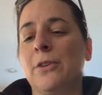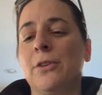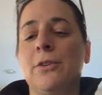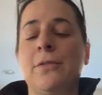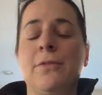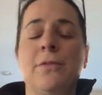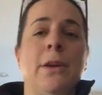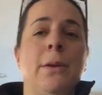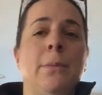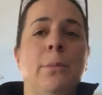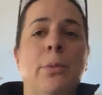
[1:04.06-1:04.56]

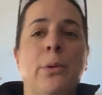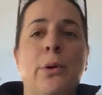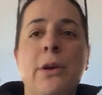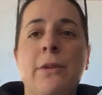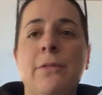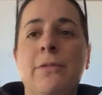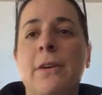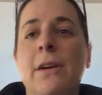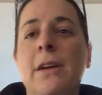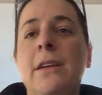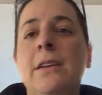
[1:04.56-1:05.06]
girlfriend,
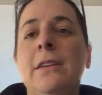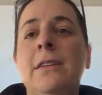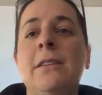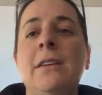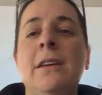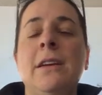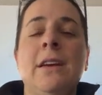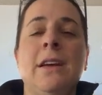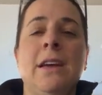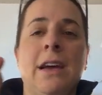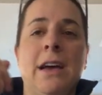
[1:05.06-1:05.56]
boyfriend,
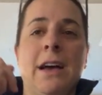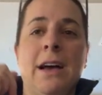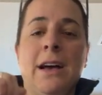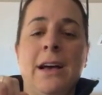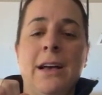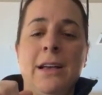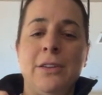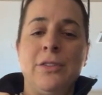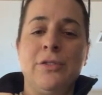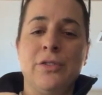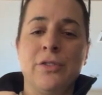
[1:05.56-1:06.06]

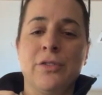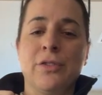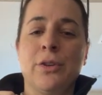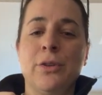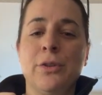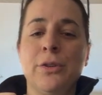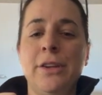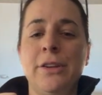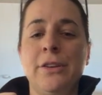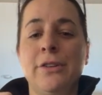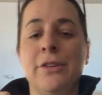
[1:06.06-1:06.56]
uh, you just
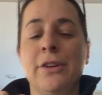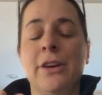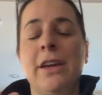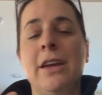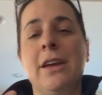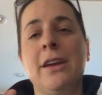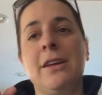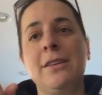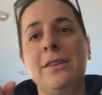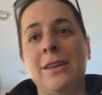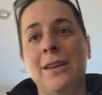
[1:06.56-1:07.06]
hold it in your
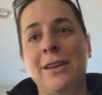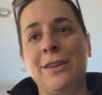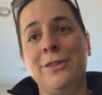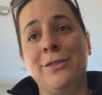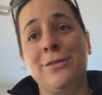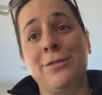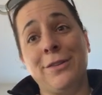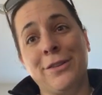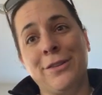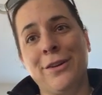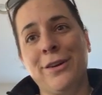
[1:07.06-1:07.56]
hand and you
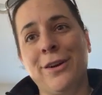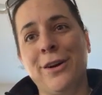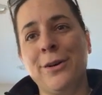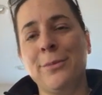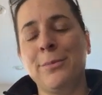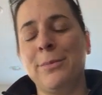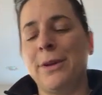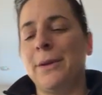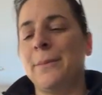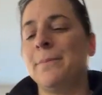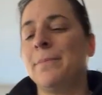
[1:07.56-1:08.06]
feel their
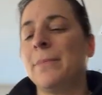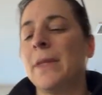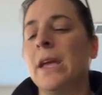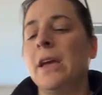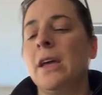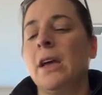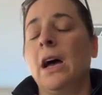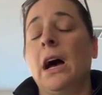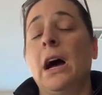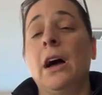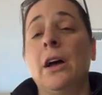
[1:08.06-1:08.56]
heartbeat.
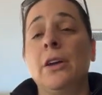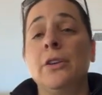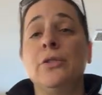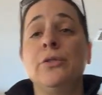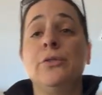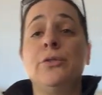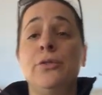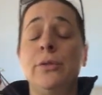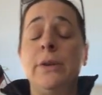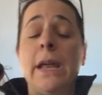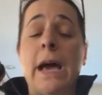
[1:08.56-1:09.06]
Uh, you
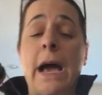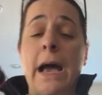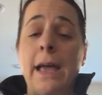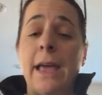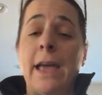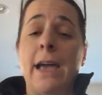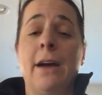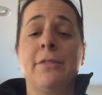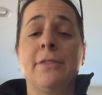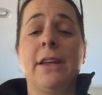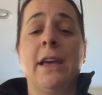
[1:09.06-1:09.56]
do not
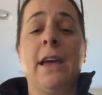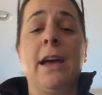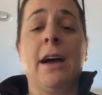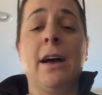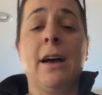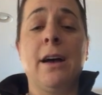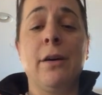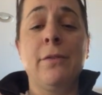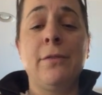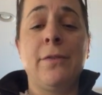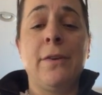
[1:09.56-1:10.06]
have to
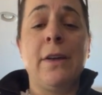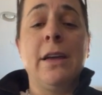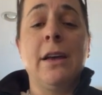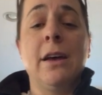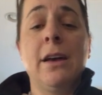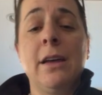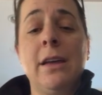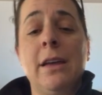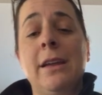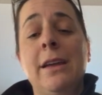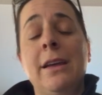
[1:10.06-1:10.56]
have uh,
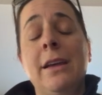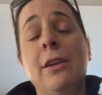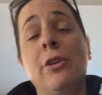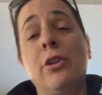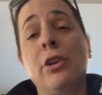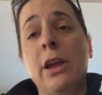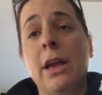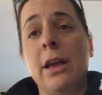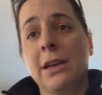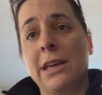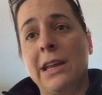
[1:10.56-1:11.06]
an
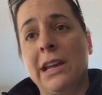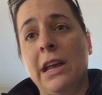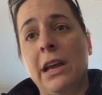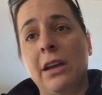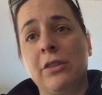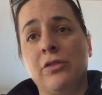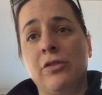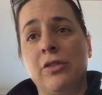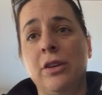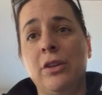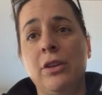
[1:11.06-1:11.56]
internet
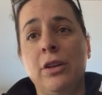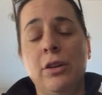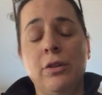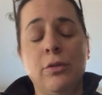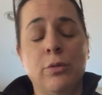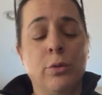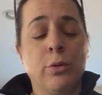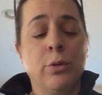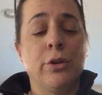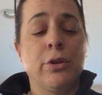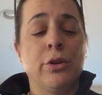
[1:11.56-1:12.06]
connection in
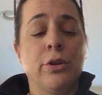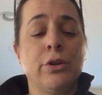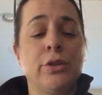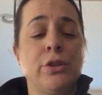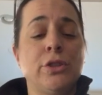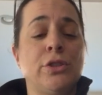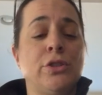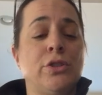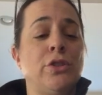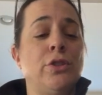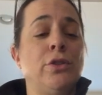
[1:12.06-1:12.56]
order
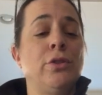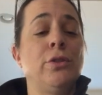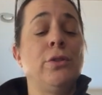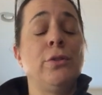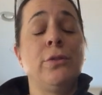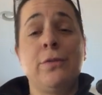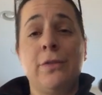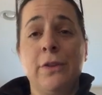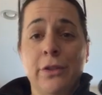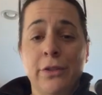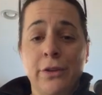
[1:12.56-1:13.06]
to
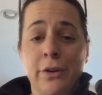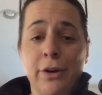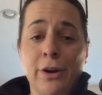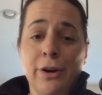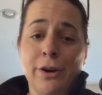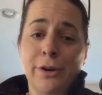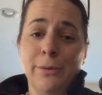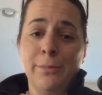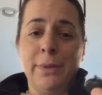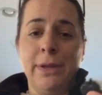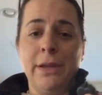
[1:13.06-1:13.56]
feel their
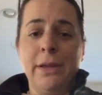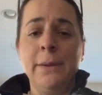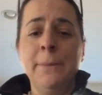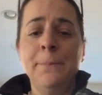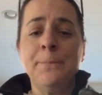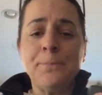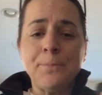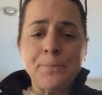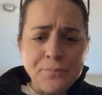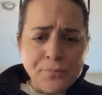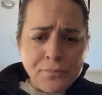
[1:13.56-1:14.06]

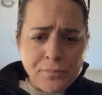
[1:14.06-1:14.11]
heartbeat.